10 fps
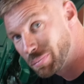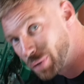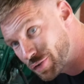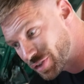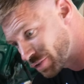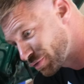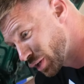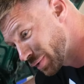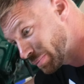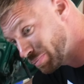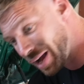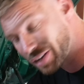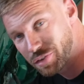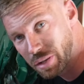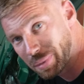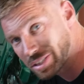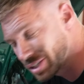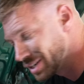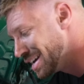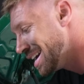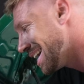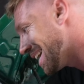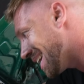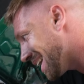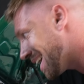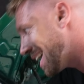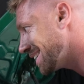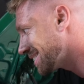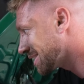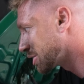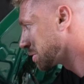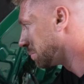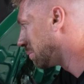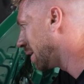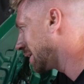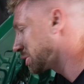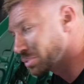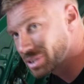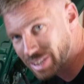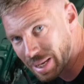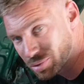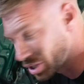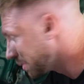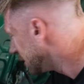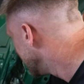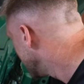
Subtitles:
we're moving the fluid back from the piston, it has somewhere to escape to